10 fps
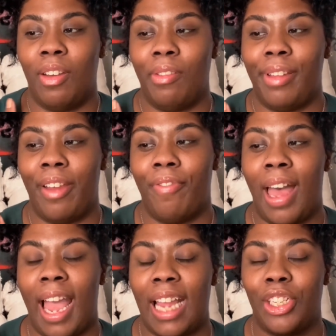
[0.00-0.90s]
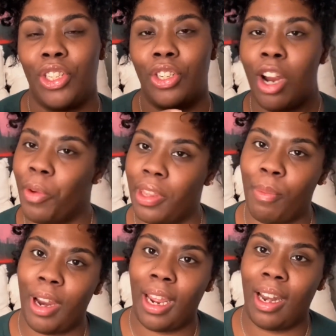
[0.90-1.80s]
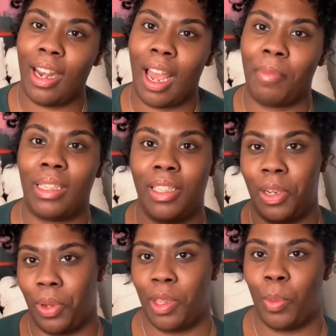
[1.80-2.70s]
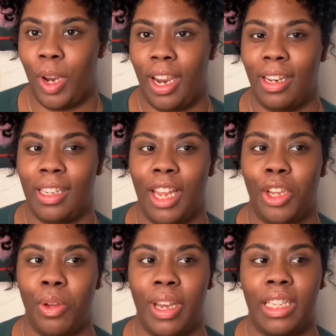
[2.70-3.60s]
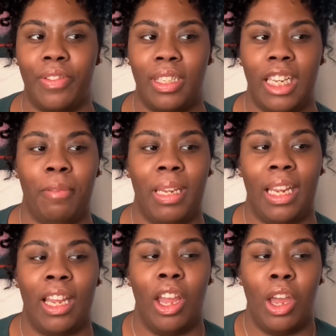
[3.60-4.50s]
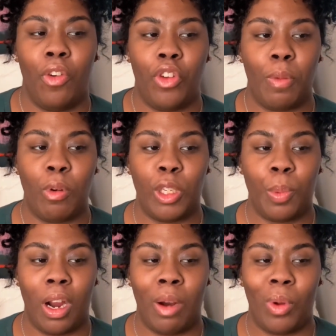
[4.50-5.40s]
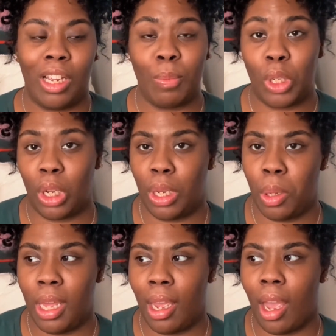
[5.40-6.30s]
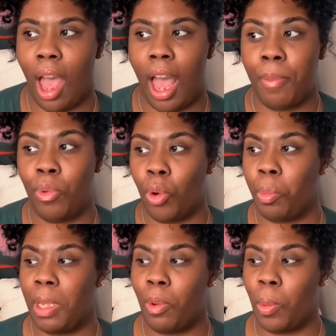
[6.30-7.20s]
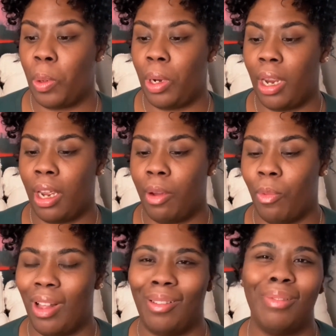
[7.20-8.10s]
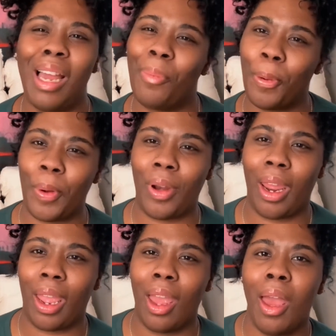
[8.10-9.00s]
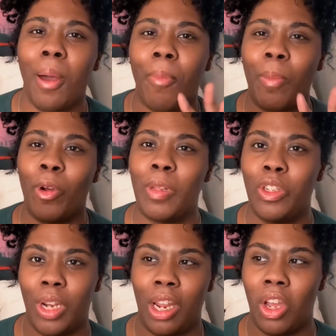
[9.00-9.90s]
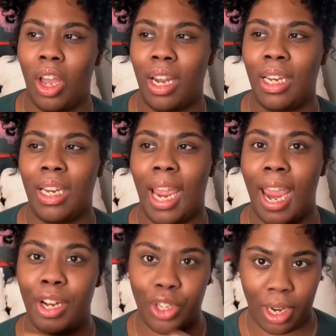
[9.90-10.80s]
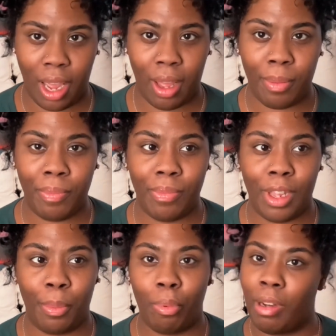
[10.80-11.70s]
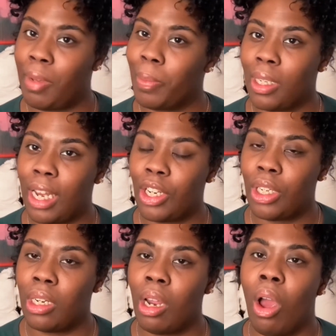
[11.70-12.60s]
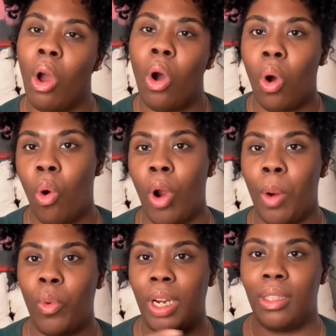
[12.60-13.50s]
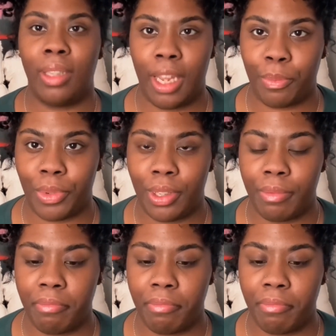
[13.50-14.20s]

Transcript: if I start with the brand, I'm gonna stick with the brand. Like, you guys have seen me, for the most part, when it comes to clothing, I'm normally promoting, well, not promoting, but I'm normally trying on H&M, their premium selection, or I'm wearing Skims.